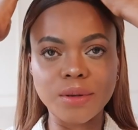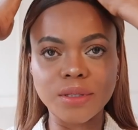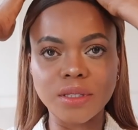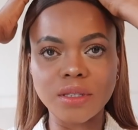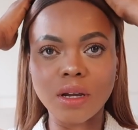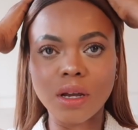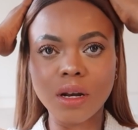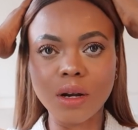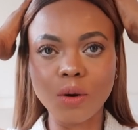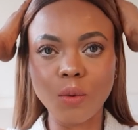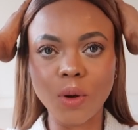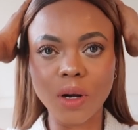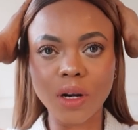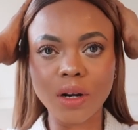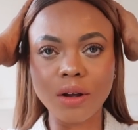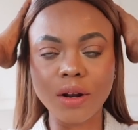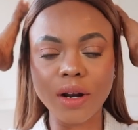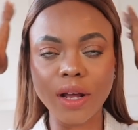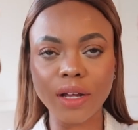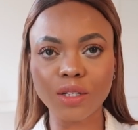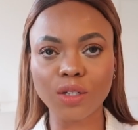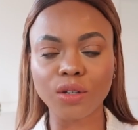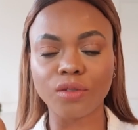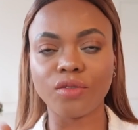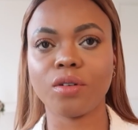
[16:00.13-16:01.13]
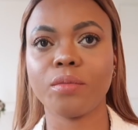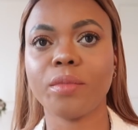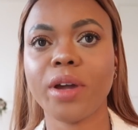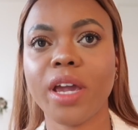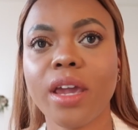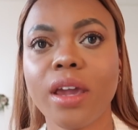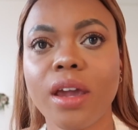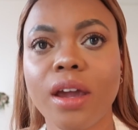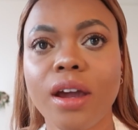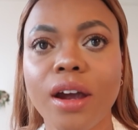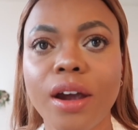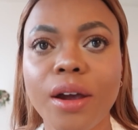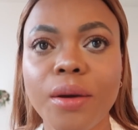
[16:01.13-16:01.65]
was thinking, what could I do for my
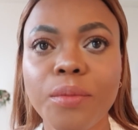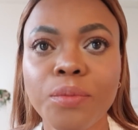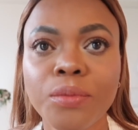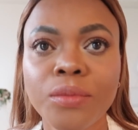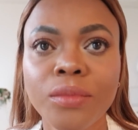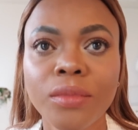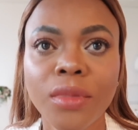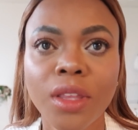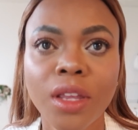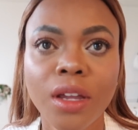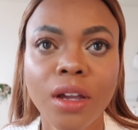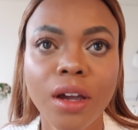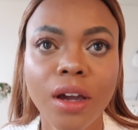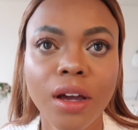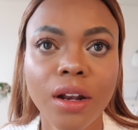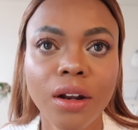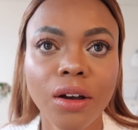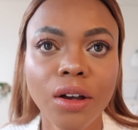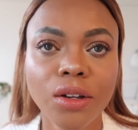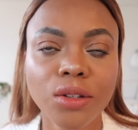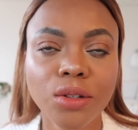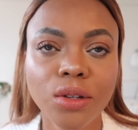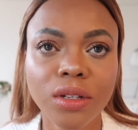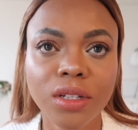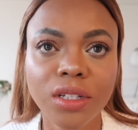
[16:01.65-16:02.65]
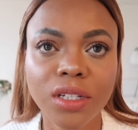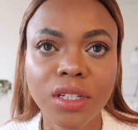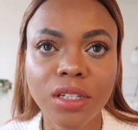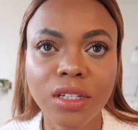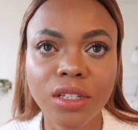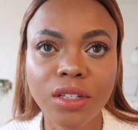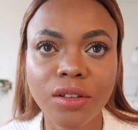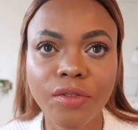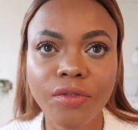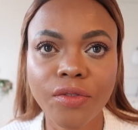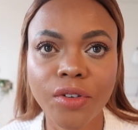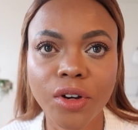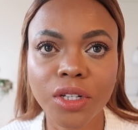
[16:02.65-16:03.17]
hair? And also, this is
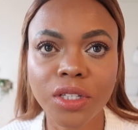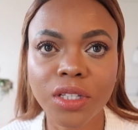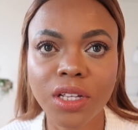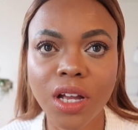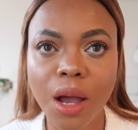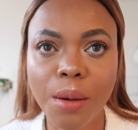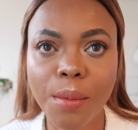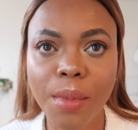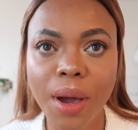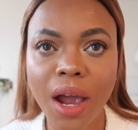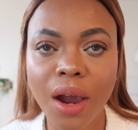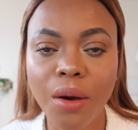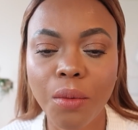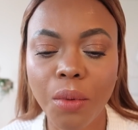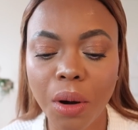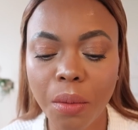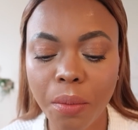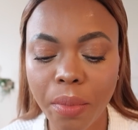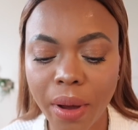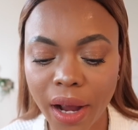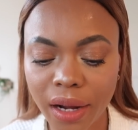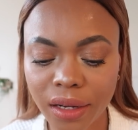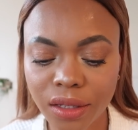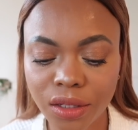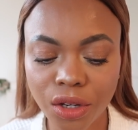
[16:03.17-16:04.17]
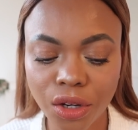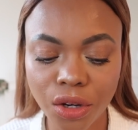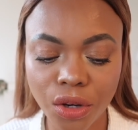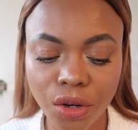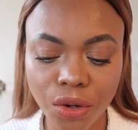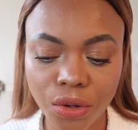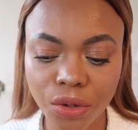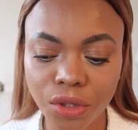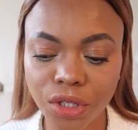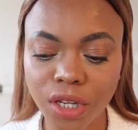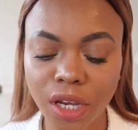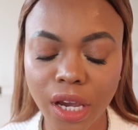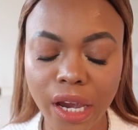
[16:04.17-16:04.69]
the first time I went back to
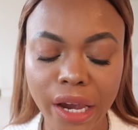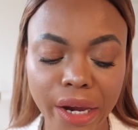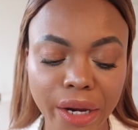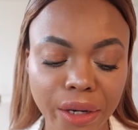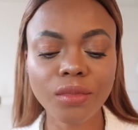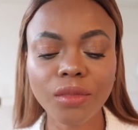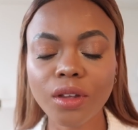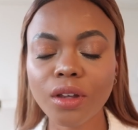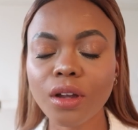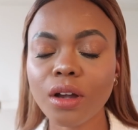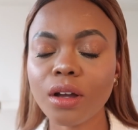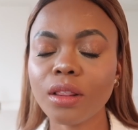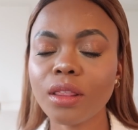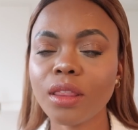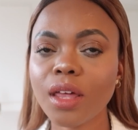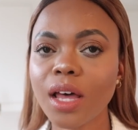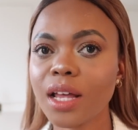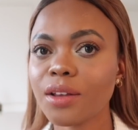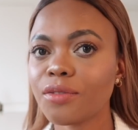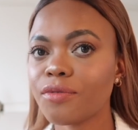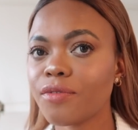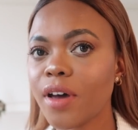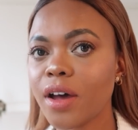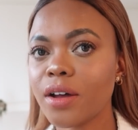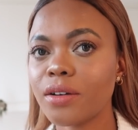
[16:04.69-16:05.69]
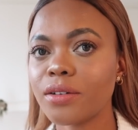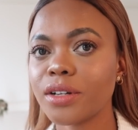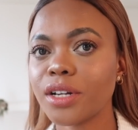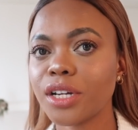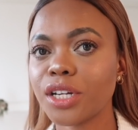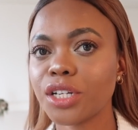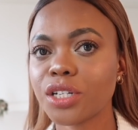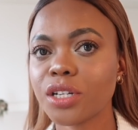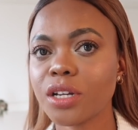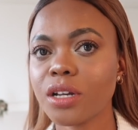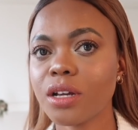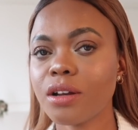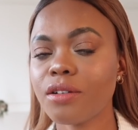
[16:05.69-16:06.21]
using that
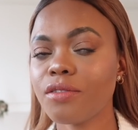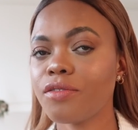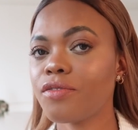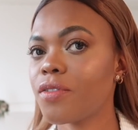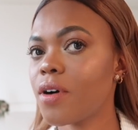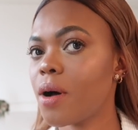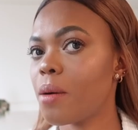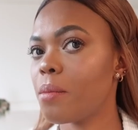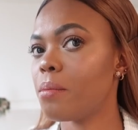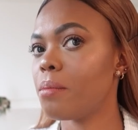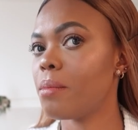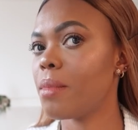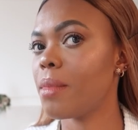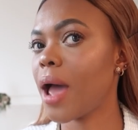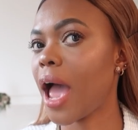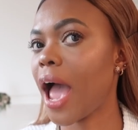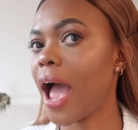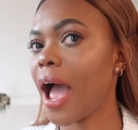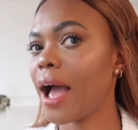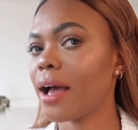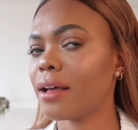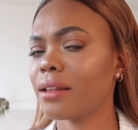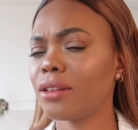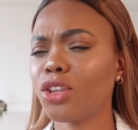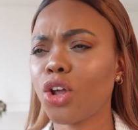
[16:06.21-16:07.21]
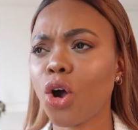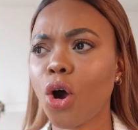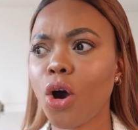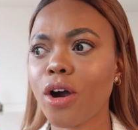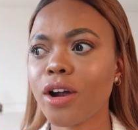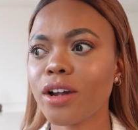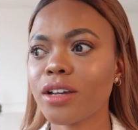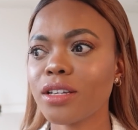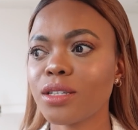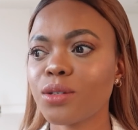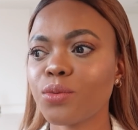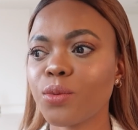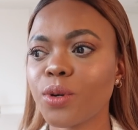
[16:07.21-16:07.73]
foundation from Matt
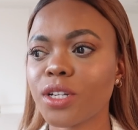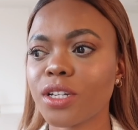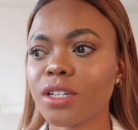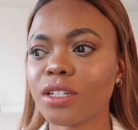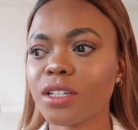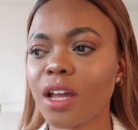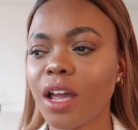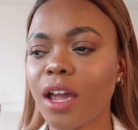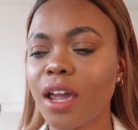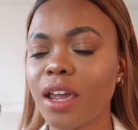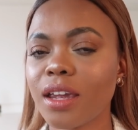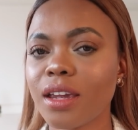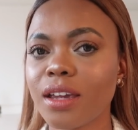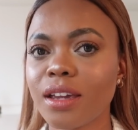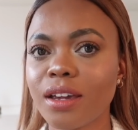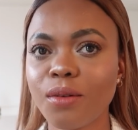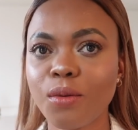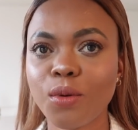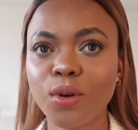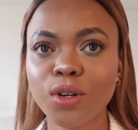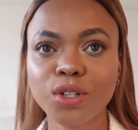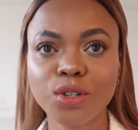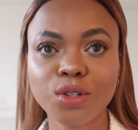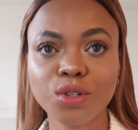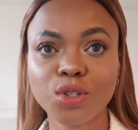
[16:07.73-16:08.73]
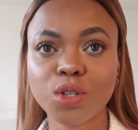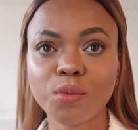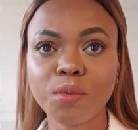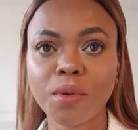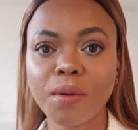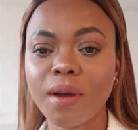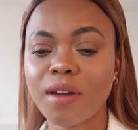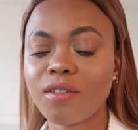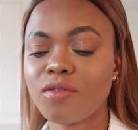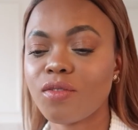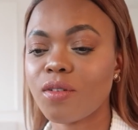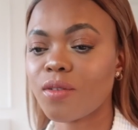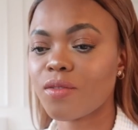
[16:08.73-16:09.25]
NARS, which is like, which used to be
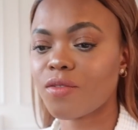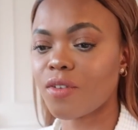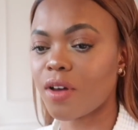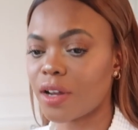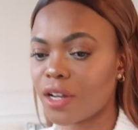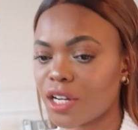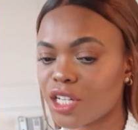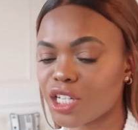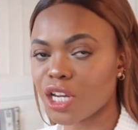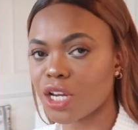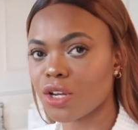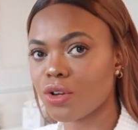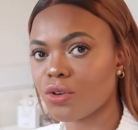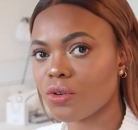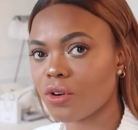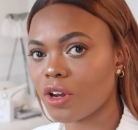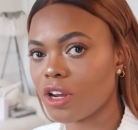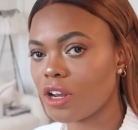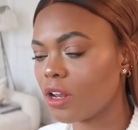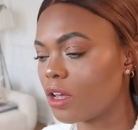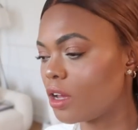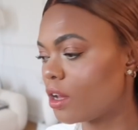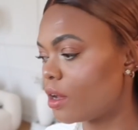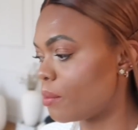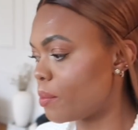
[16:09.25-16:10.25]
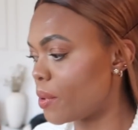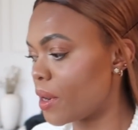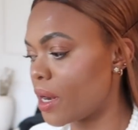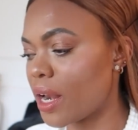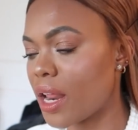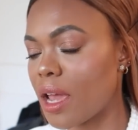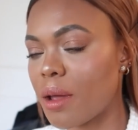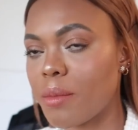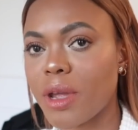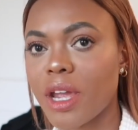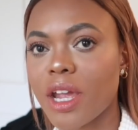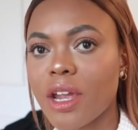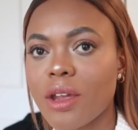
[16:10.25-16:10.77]
my favorite foundation during the
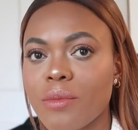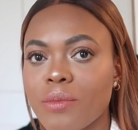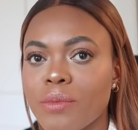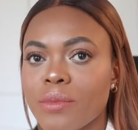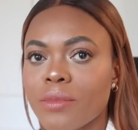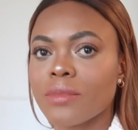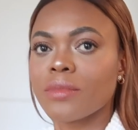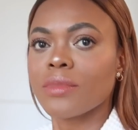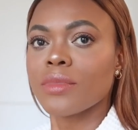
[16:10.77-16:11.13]
pandemic.